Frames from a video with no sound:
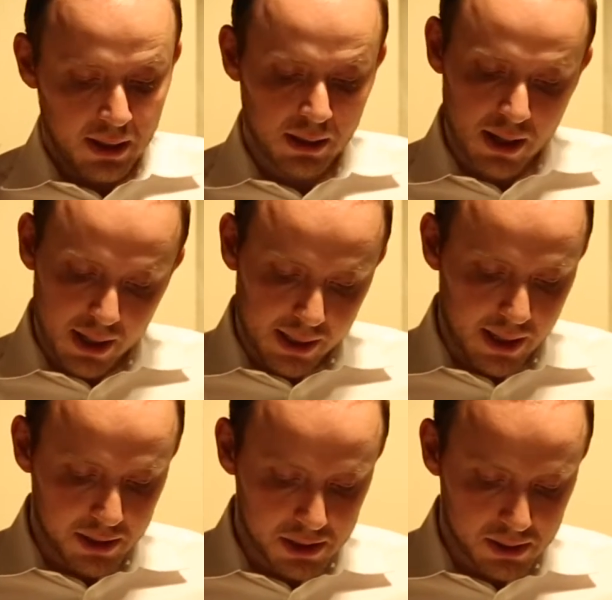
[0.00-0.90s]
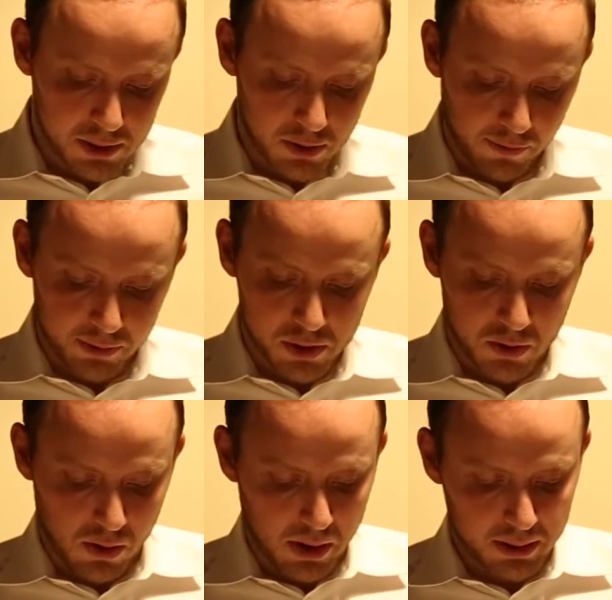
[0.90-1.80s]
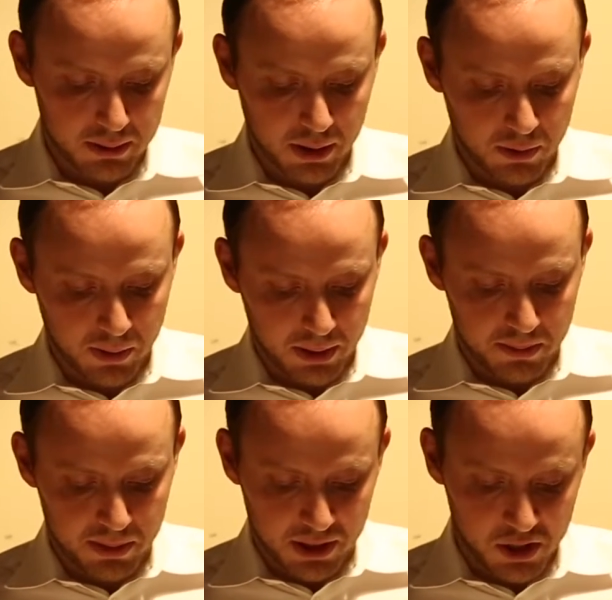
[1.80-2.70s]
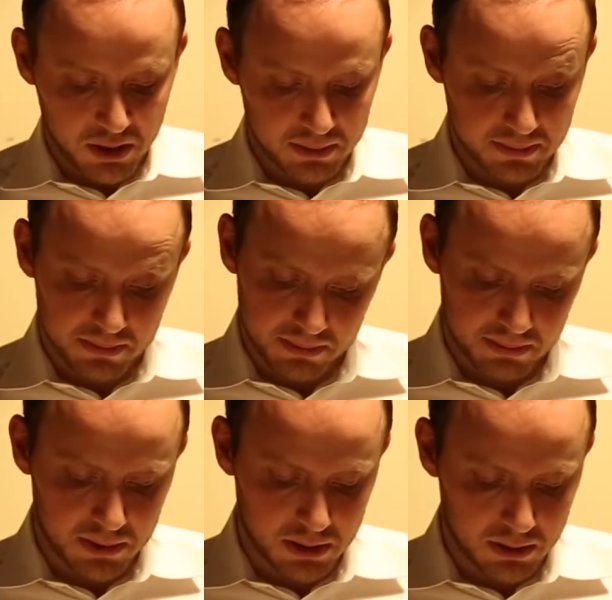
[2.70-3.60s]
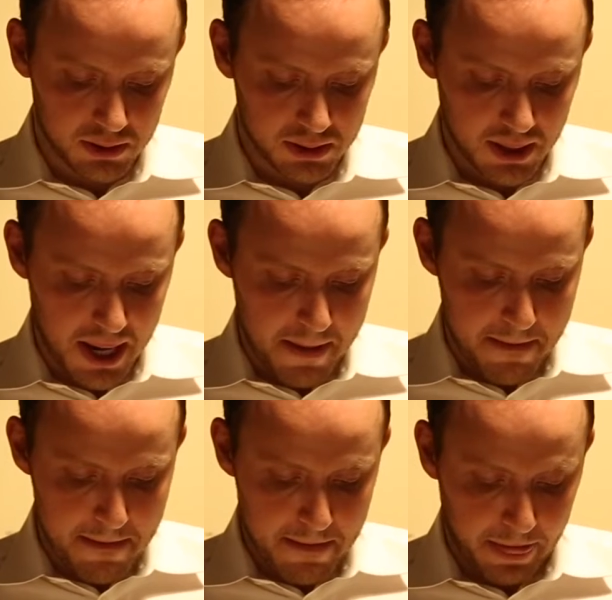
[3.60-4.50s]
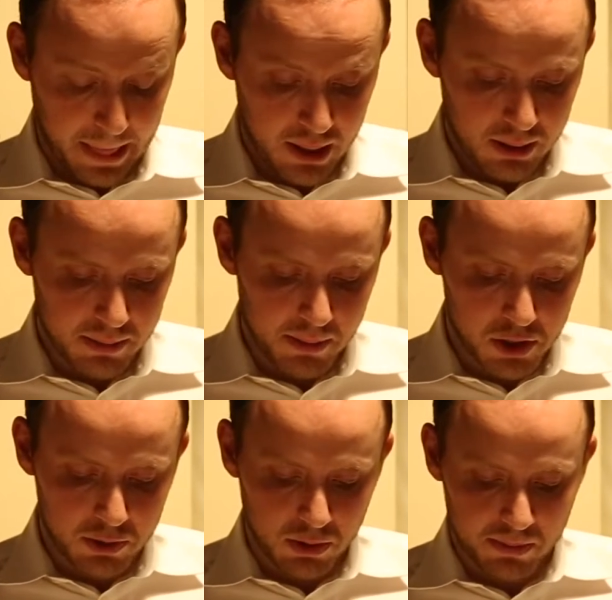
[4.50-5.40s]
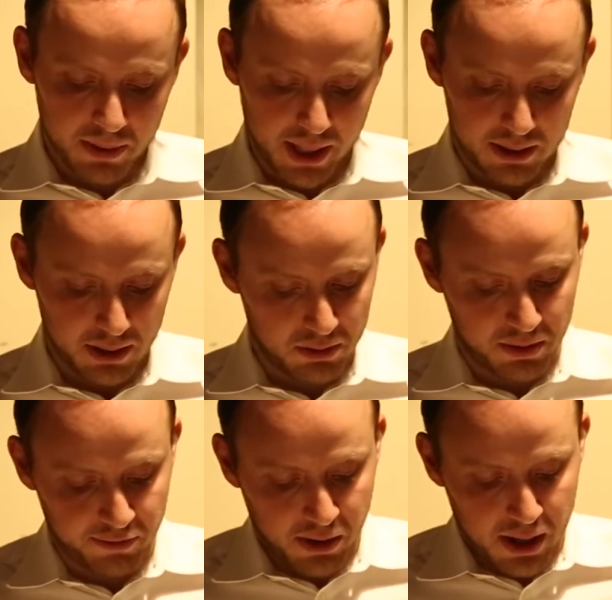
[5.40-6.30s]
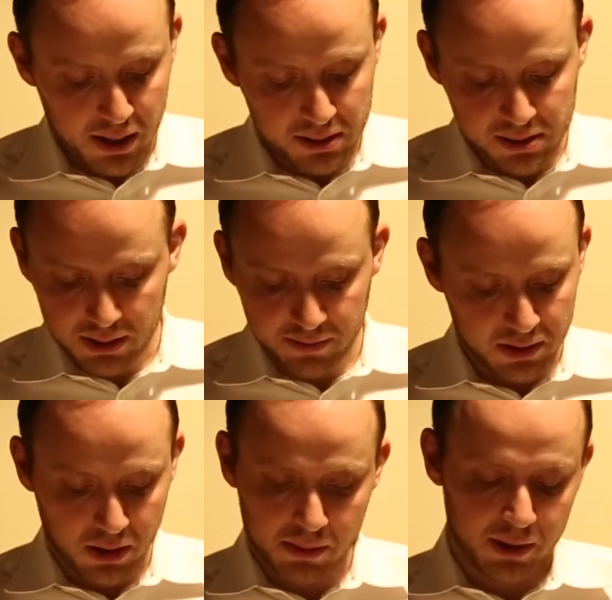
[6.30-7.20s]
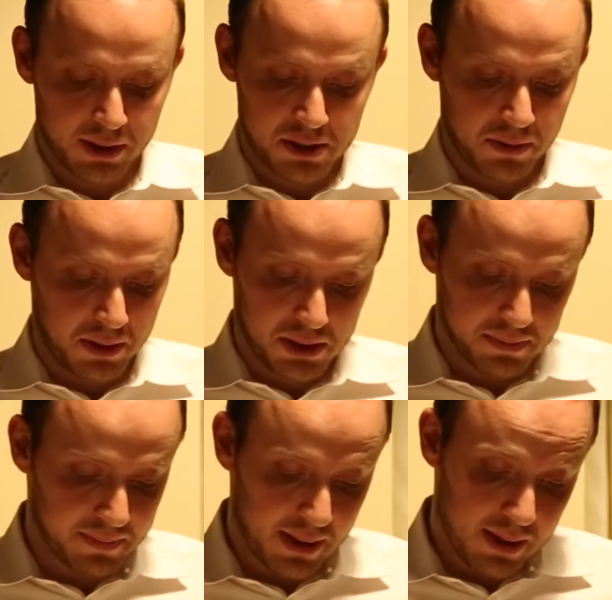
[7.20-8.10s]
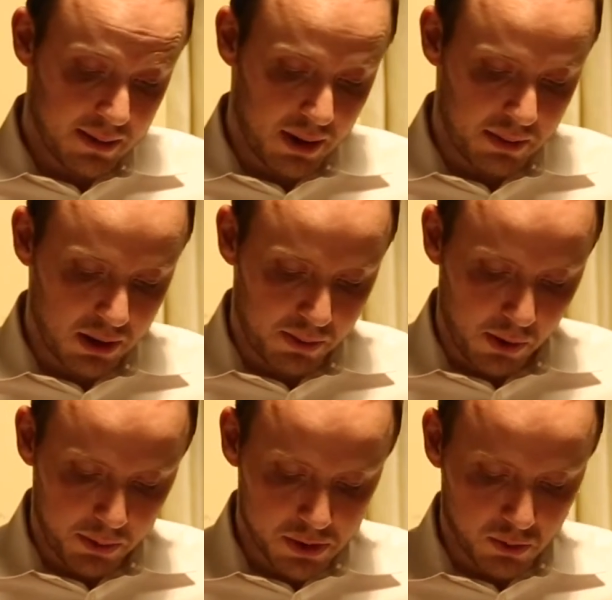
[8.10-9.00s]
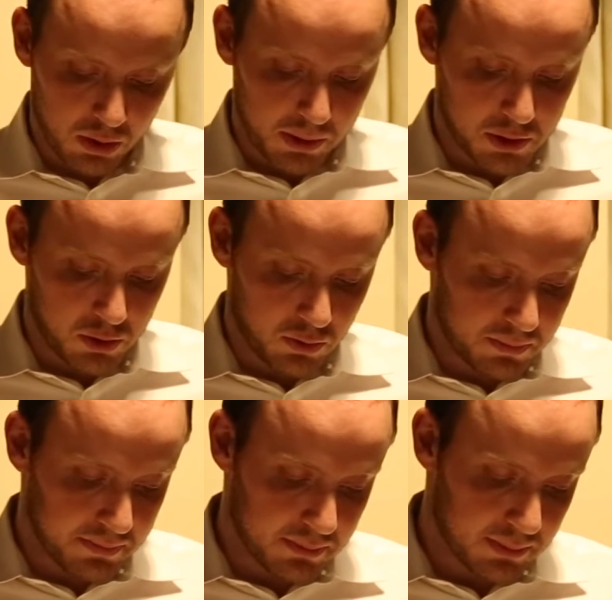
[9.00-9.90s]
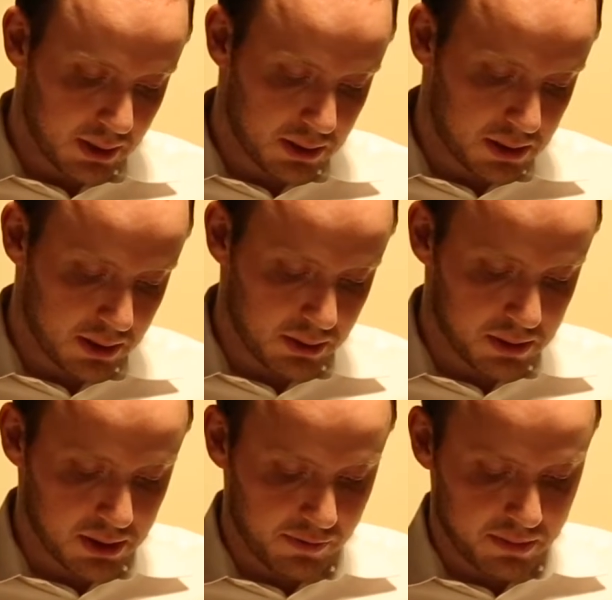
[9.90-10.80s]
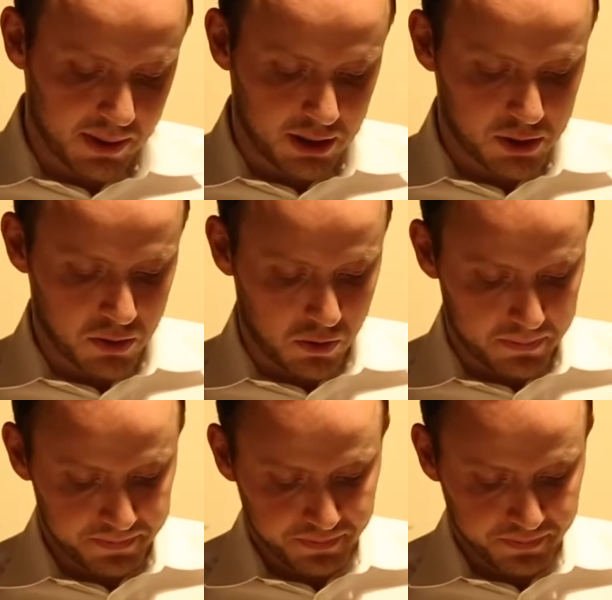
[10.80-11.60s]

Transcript: In any case, the turf was drawn, the queen bitch here to stay. Maybe she wouldn't bite. They would be friends and live in a harmonic series. Maybe the Pope was Mormon too. He'd steal himself and manage through.